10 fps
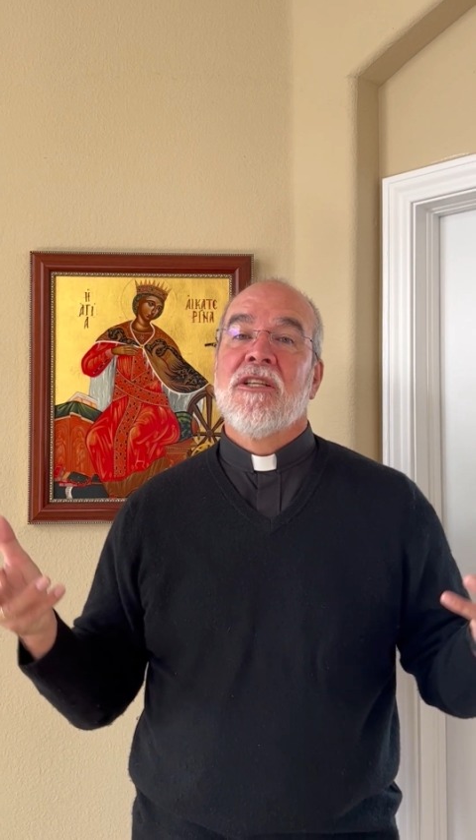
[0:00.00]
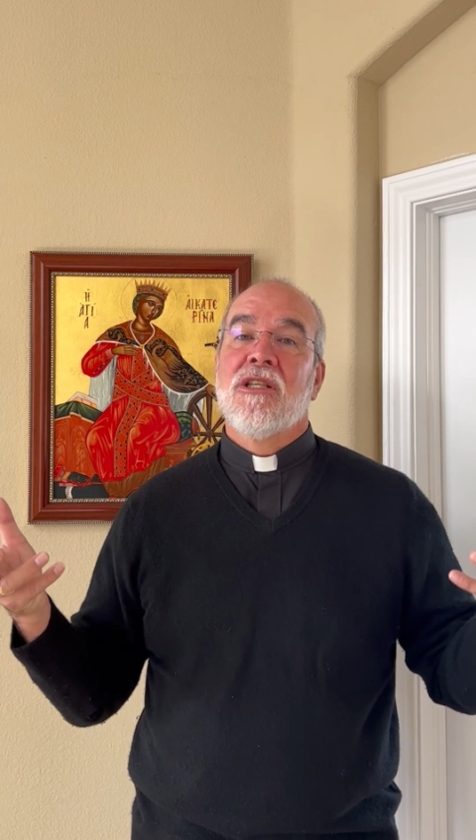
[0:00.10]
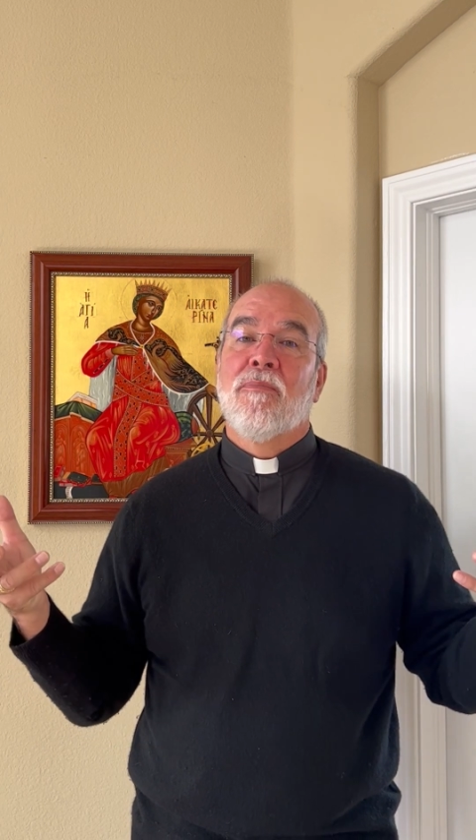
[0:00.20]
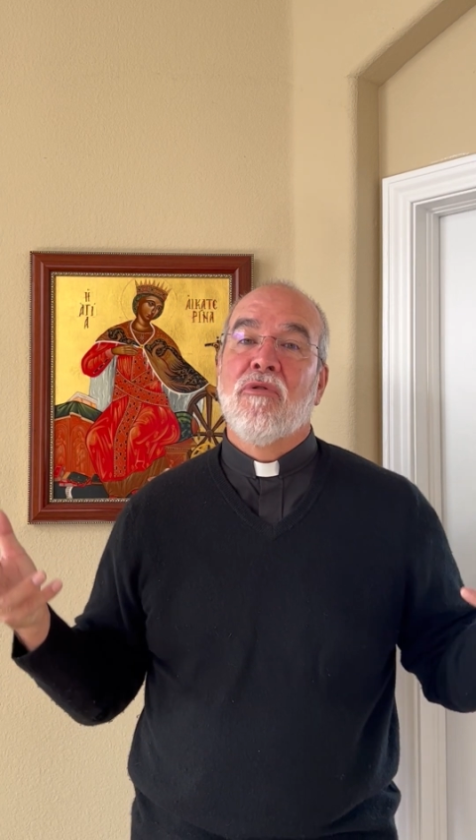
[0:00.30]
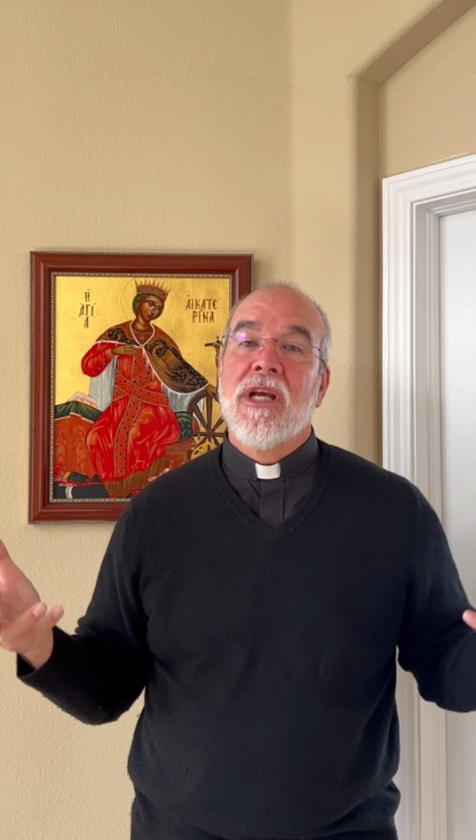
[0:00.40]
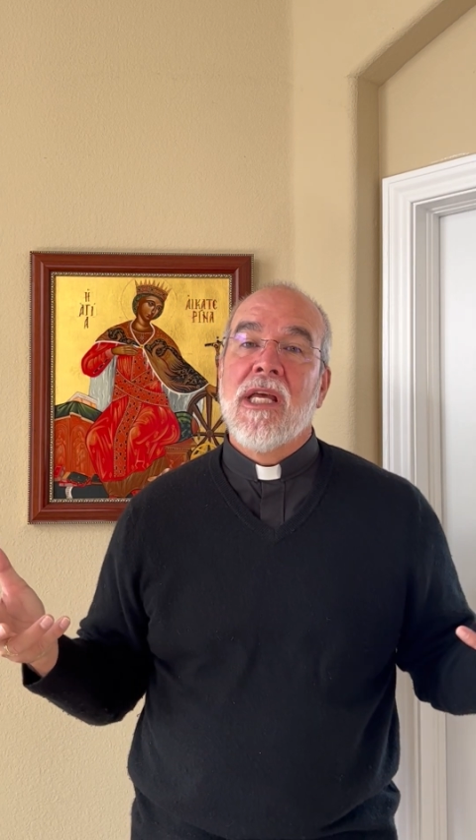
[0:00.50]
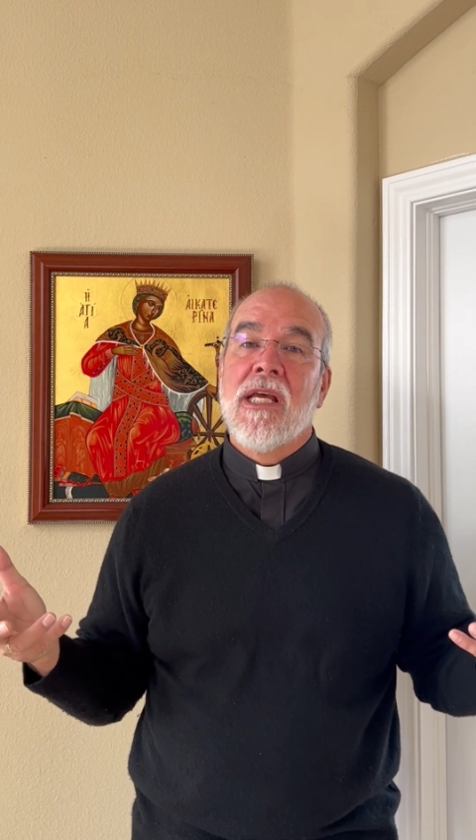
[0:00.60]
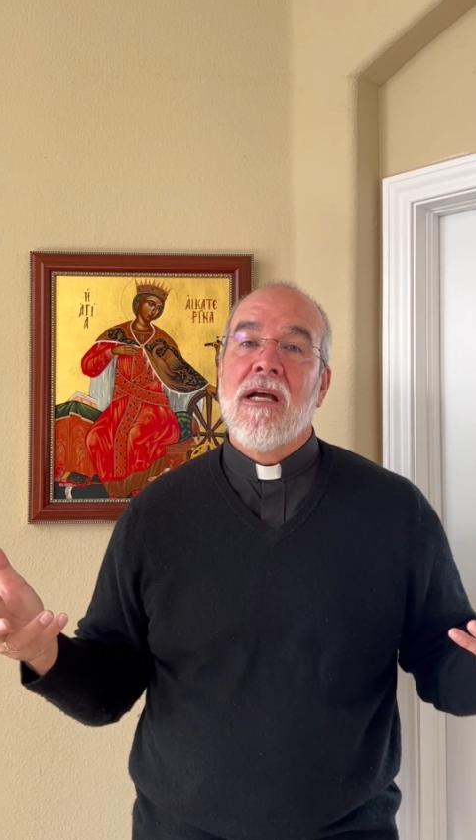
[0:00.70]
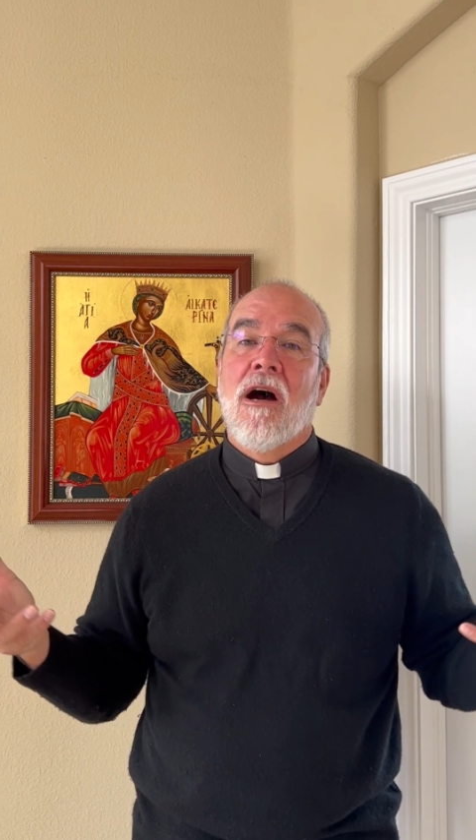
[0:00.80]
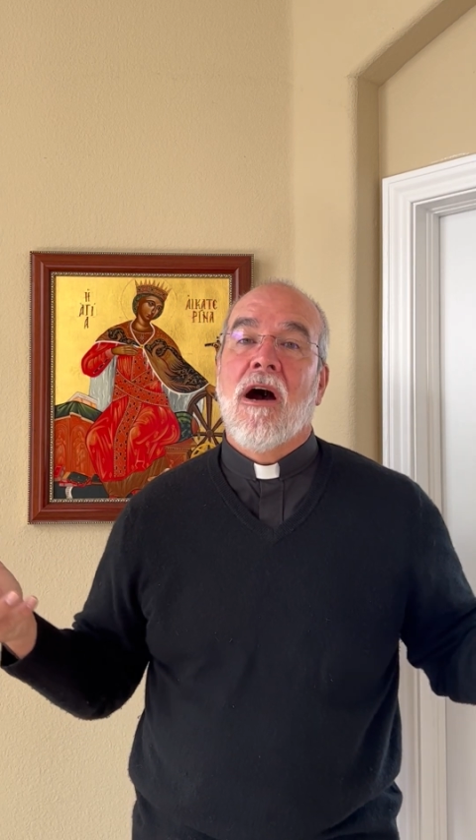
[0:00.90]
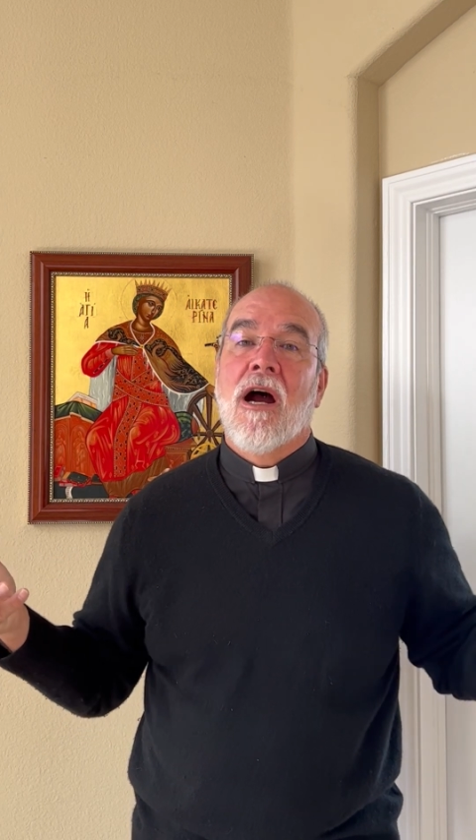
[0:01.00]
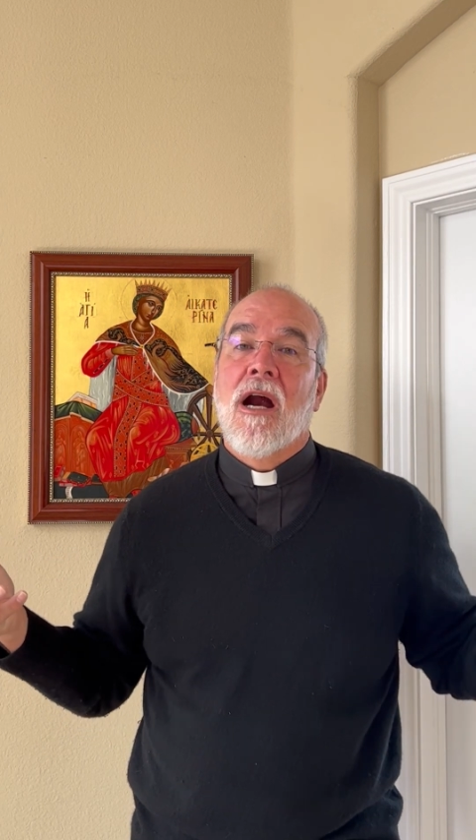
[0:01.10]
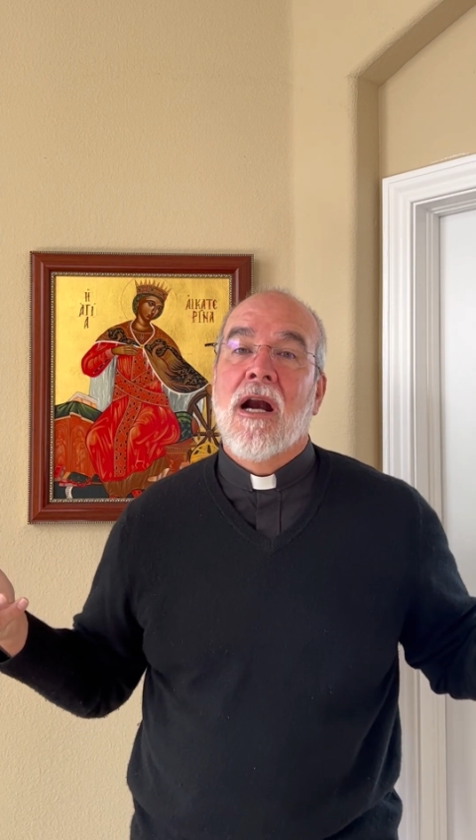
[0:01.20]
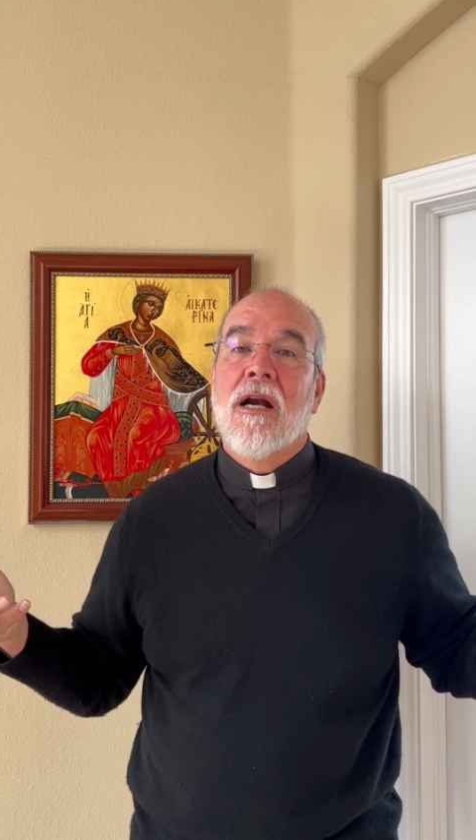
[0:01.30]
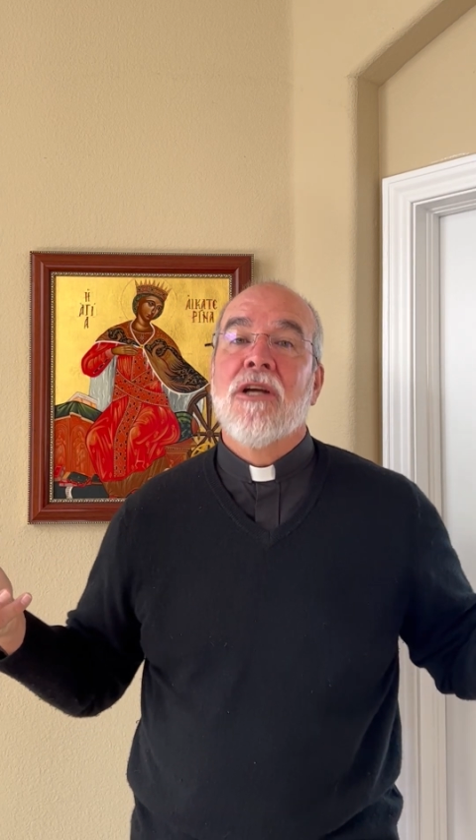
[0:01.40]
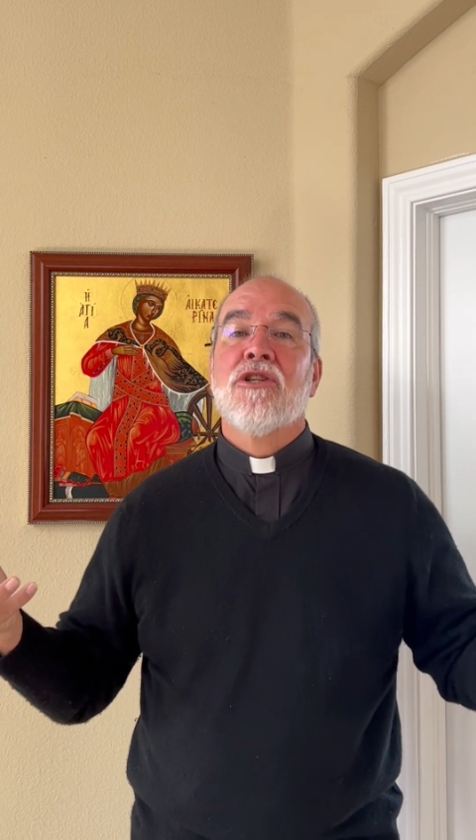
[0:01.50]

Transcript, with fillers: to bring our